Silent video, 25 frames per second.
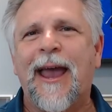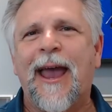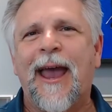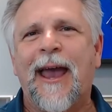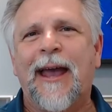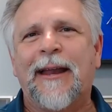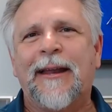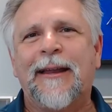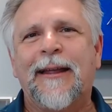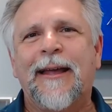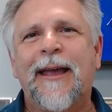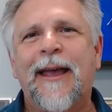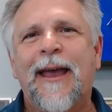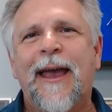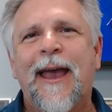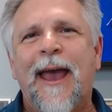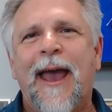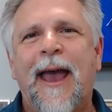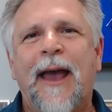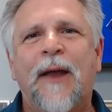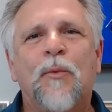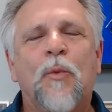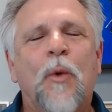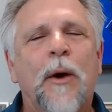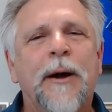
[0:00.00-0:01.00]
And
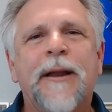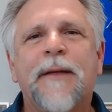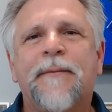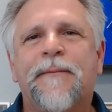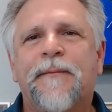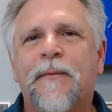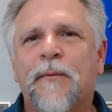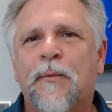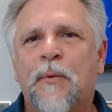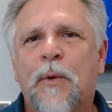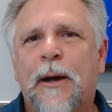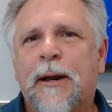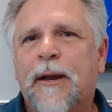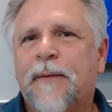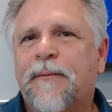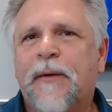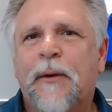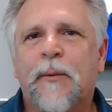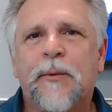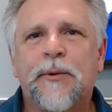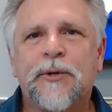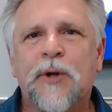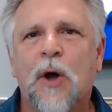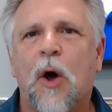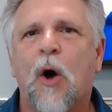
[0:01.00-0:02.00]
and what if what if it
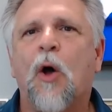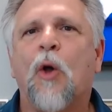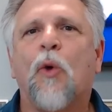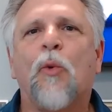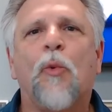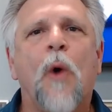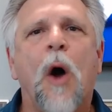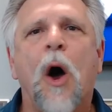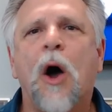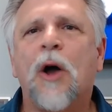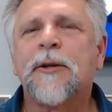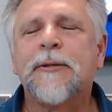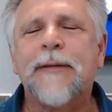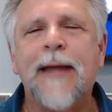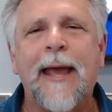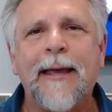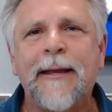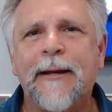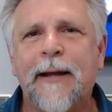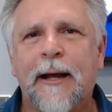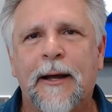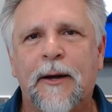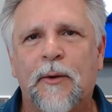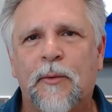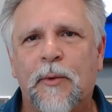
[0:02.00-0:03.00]
was all wrong
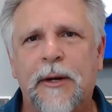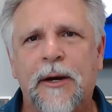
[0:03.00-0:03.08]
data?